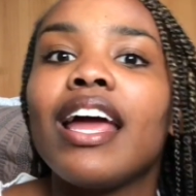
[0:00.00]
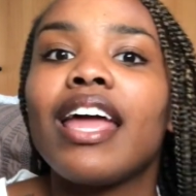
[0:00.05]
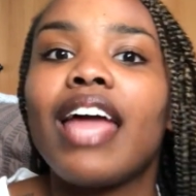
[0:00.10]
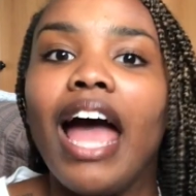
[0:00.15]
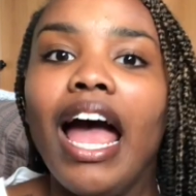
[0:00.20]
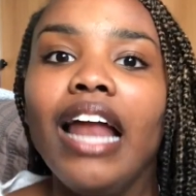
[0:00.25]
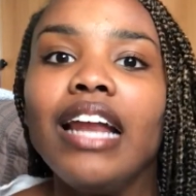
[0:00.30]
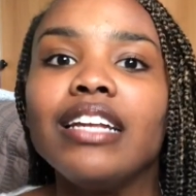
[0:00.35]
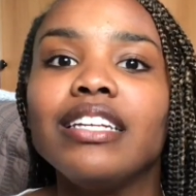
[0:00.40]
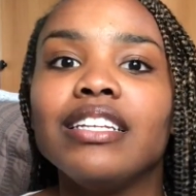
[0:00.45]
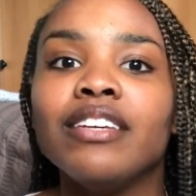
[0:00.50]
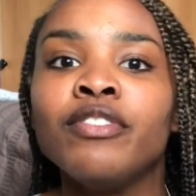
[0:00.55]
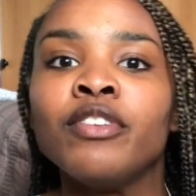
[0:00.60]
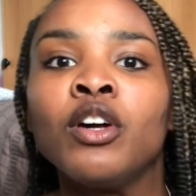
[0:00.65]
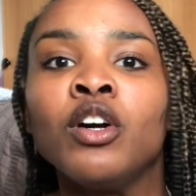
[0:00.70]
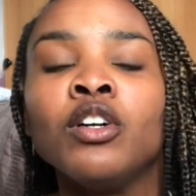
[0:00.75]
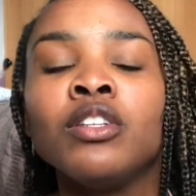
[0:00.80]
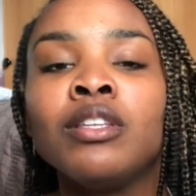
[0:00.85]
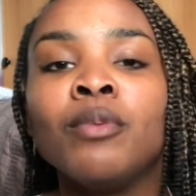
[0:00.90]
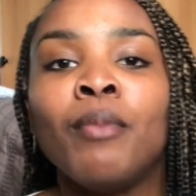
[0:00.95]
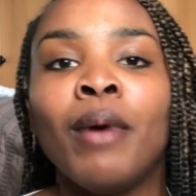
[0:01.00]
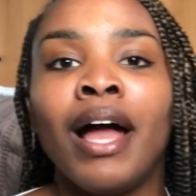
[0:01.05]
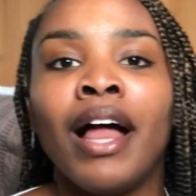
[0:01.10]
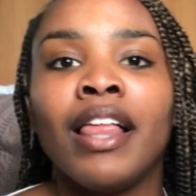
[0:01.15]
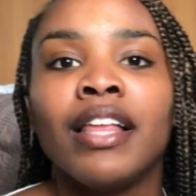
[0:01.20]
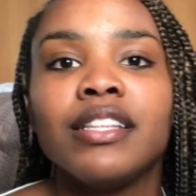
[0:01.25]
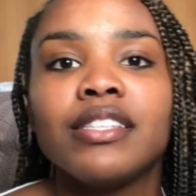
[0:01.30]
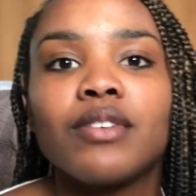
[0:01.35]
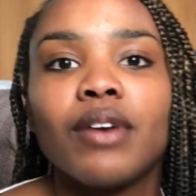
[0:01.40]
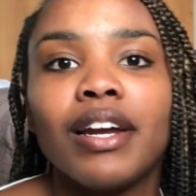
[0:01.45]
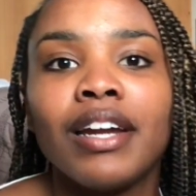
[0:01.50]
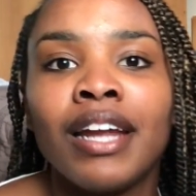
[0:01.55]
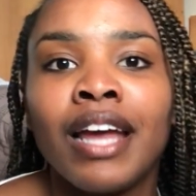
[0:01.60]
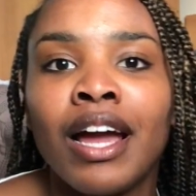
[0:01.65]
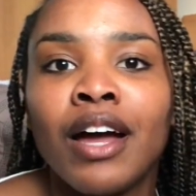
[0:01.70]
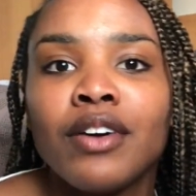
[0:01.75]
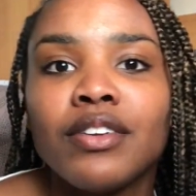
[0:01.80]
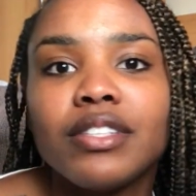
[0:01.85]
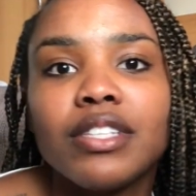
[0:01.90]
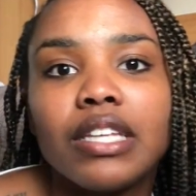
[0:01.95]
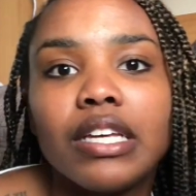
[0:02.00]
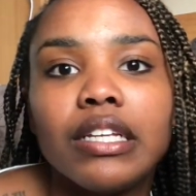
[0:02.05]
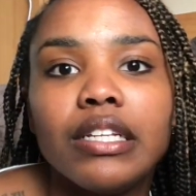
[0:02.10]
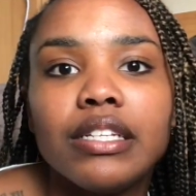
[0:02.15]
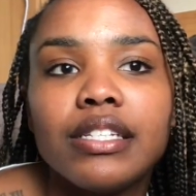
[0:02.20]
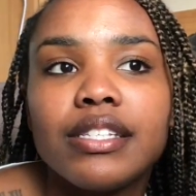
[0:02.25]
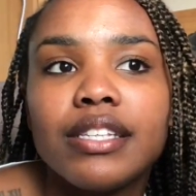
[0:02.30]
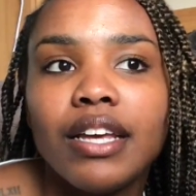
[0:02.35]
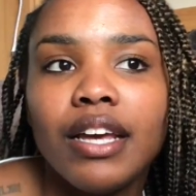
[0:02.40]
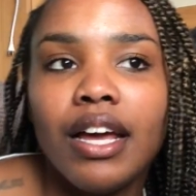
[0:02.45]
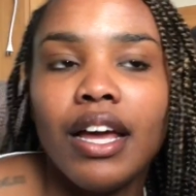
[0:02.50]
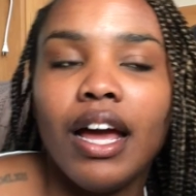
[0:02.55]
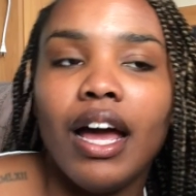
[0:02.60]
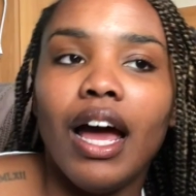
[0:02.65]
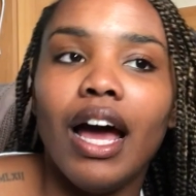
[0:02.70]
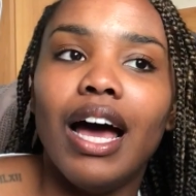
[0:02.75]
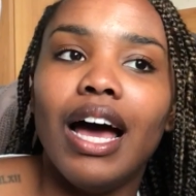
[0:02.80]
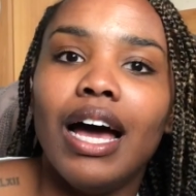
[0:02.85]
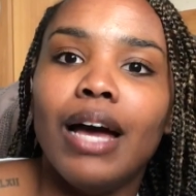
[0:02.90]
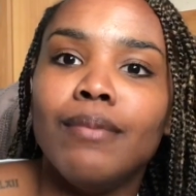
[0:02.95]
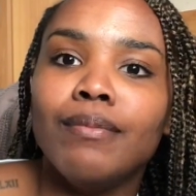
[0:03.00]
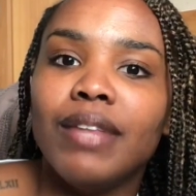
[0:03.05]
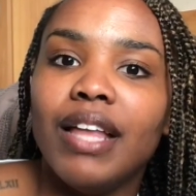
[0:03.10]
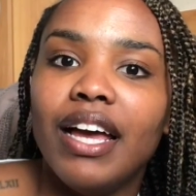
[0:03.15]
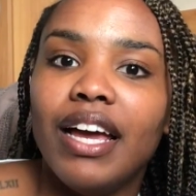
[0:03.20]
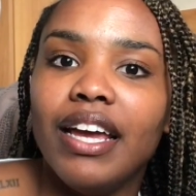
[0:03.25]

kind of difficult to balance right now since I'm